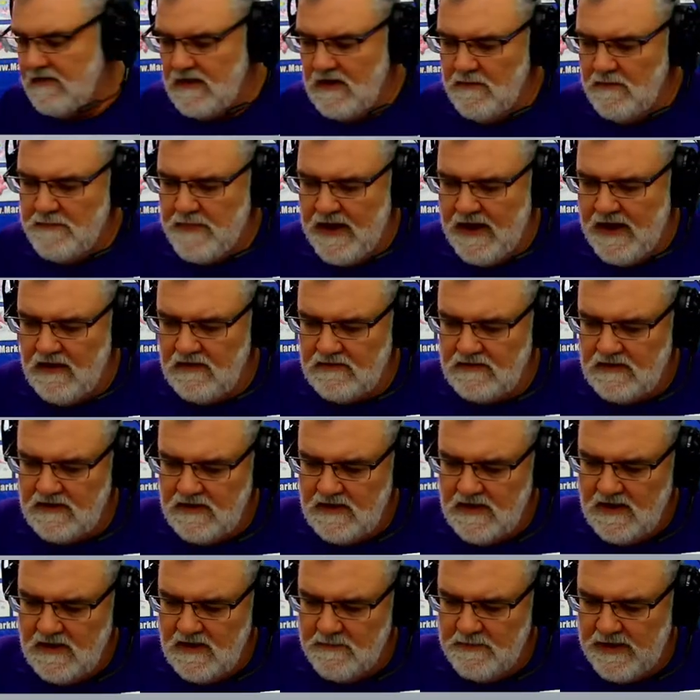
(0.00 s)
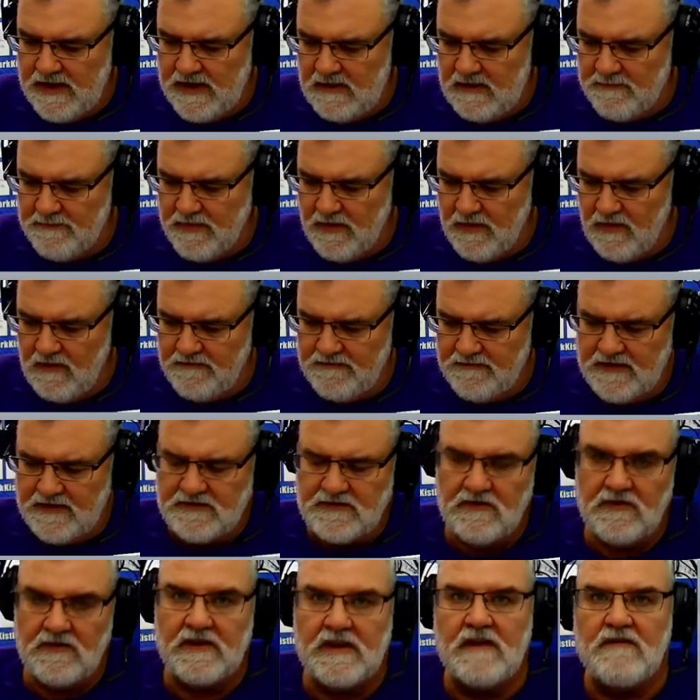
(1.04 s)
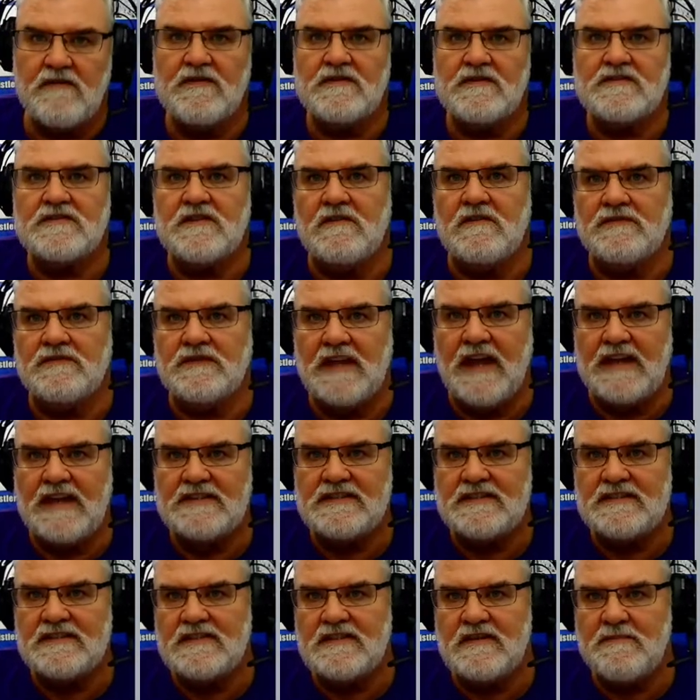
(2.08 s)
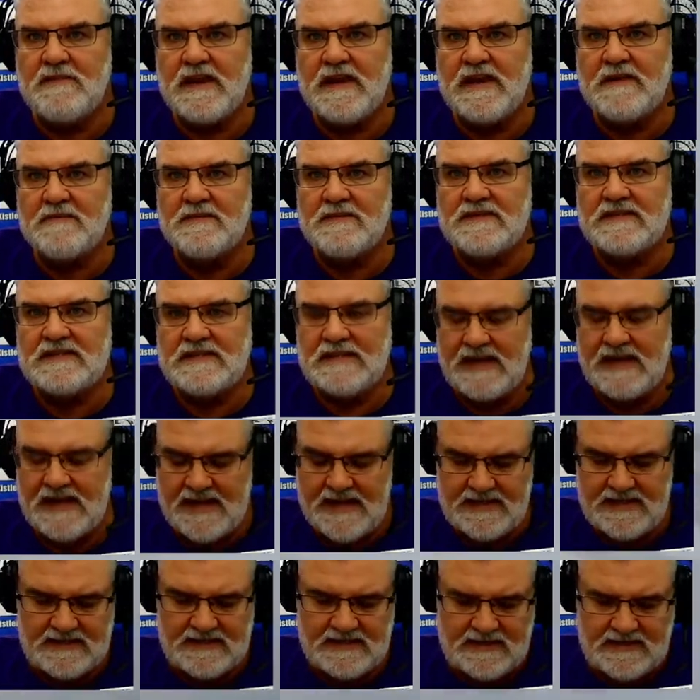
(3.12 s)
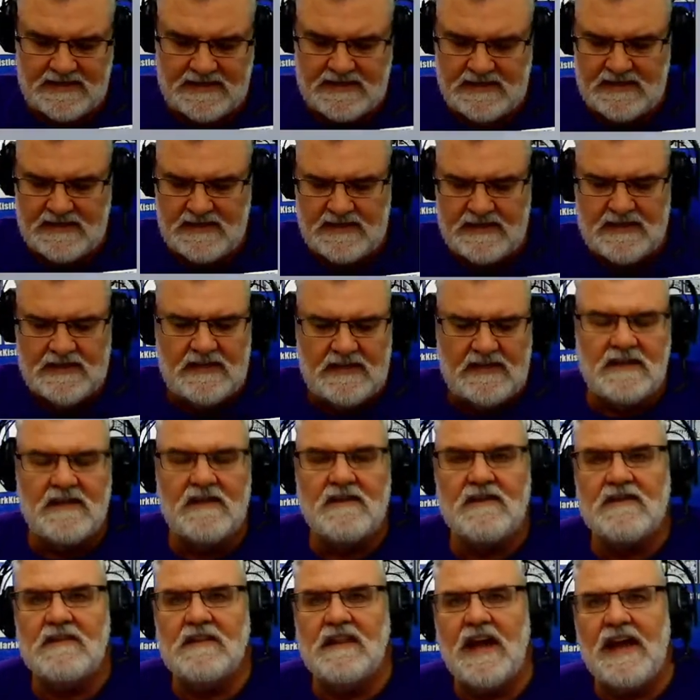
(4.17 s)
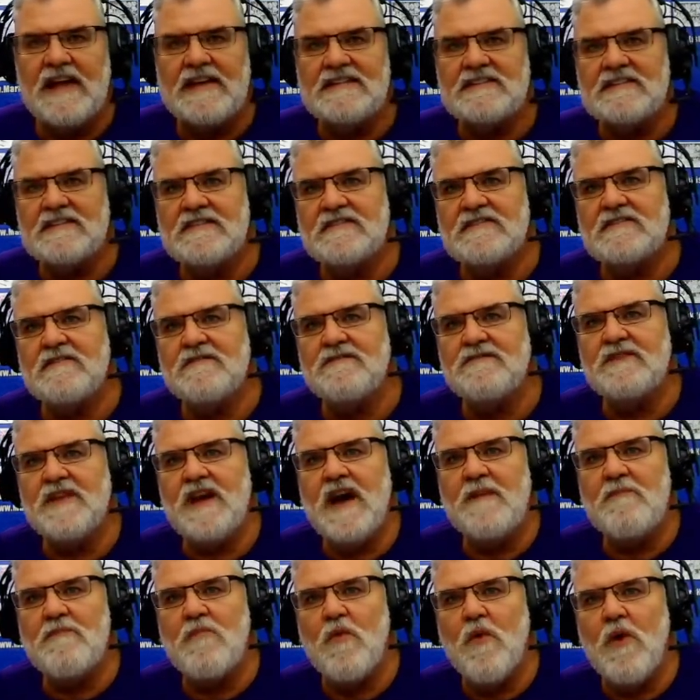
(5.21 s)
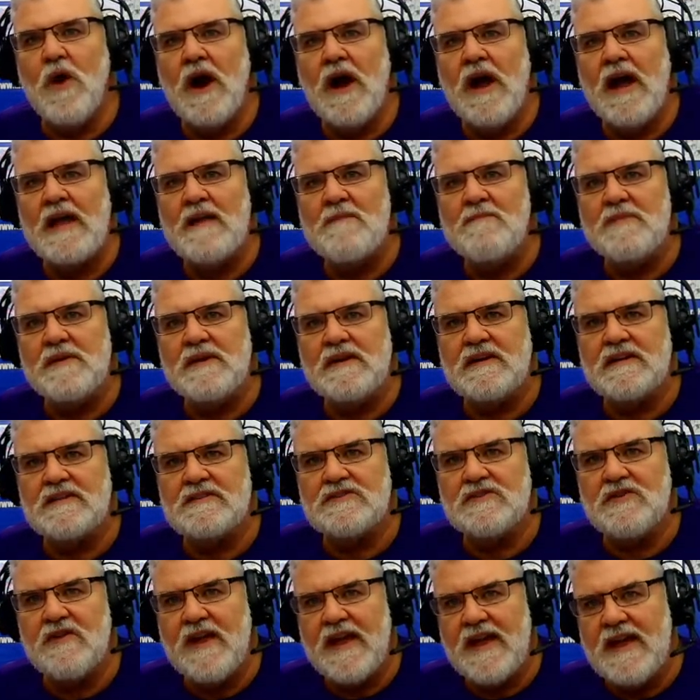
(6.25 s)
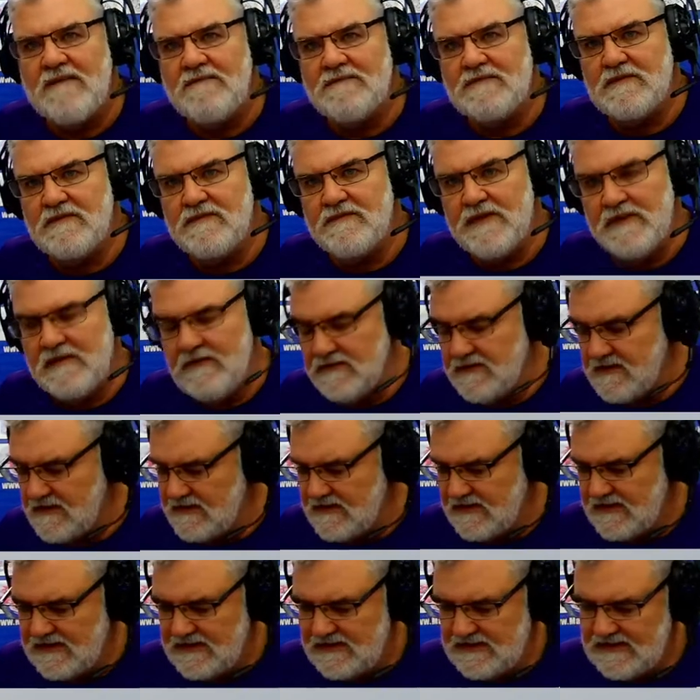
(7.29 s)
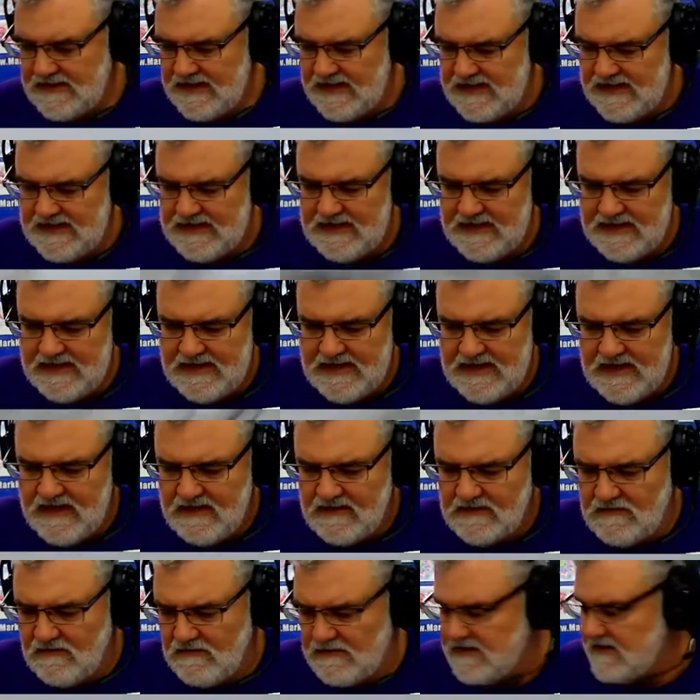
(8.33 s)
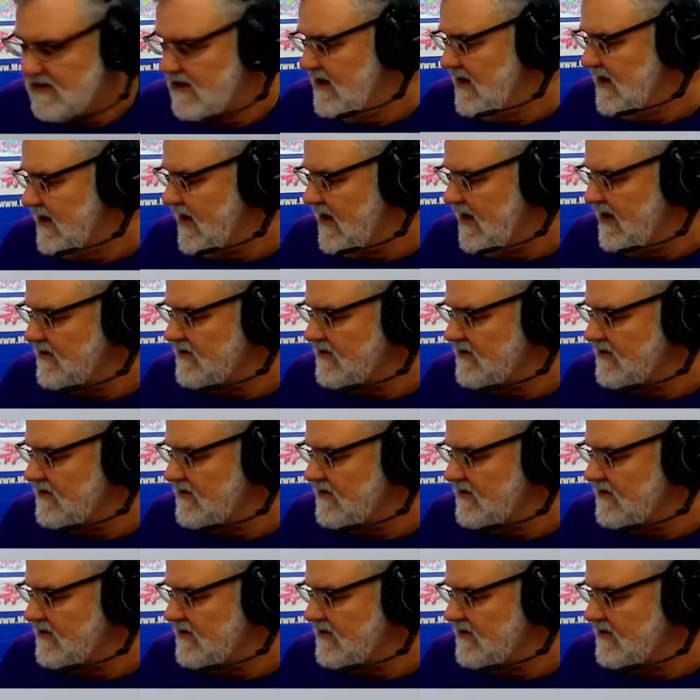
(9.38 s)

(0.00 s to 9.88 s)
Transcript: about being perfect and to give yourself license to make mistakes, license to flop. Why? Because you have to fail to succeed. So instead of getting